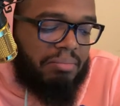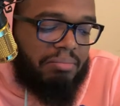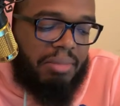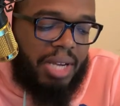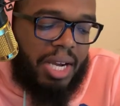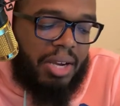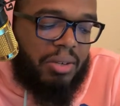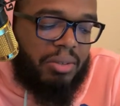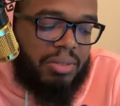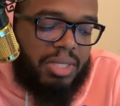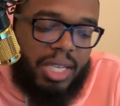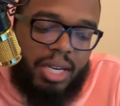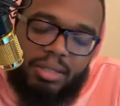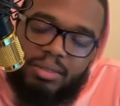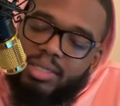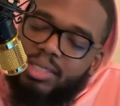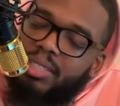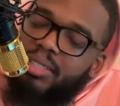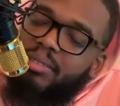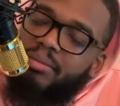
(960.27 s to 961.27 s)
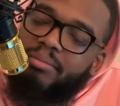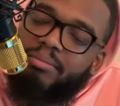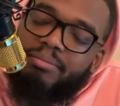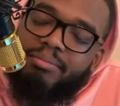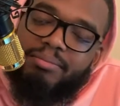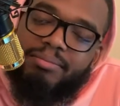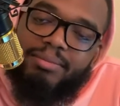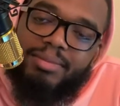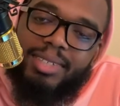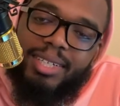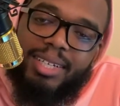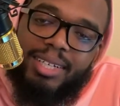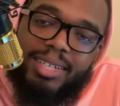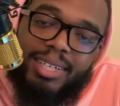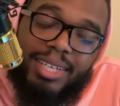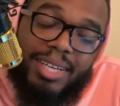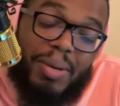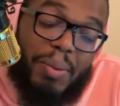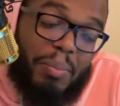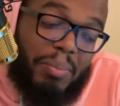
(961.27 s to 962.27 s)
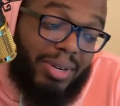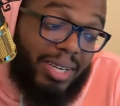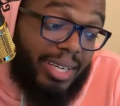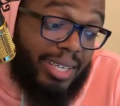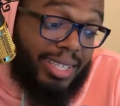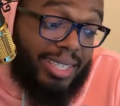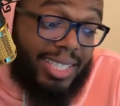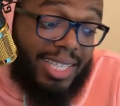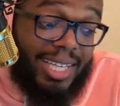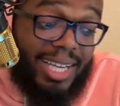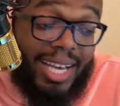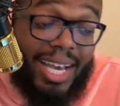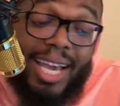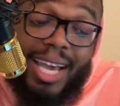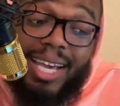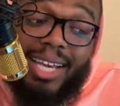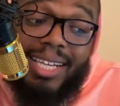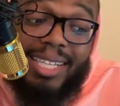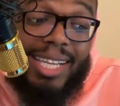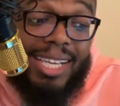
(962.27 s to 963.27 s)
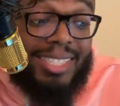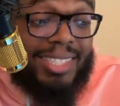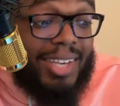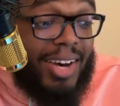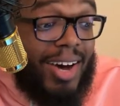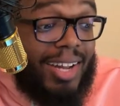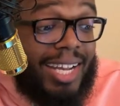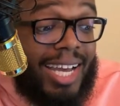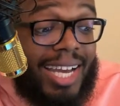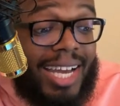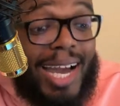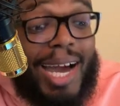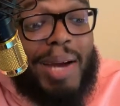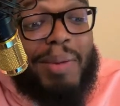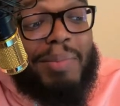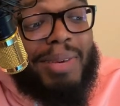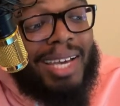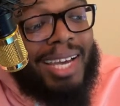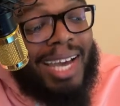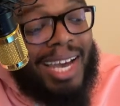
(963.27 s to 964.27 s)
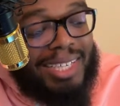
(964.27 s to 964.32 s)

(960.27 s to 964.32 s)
I'm not gonna talk to you. But hey, that's all I got, man.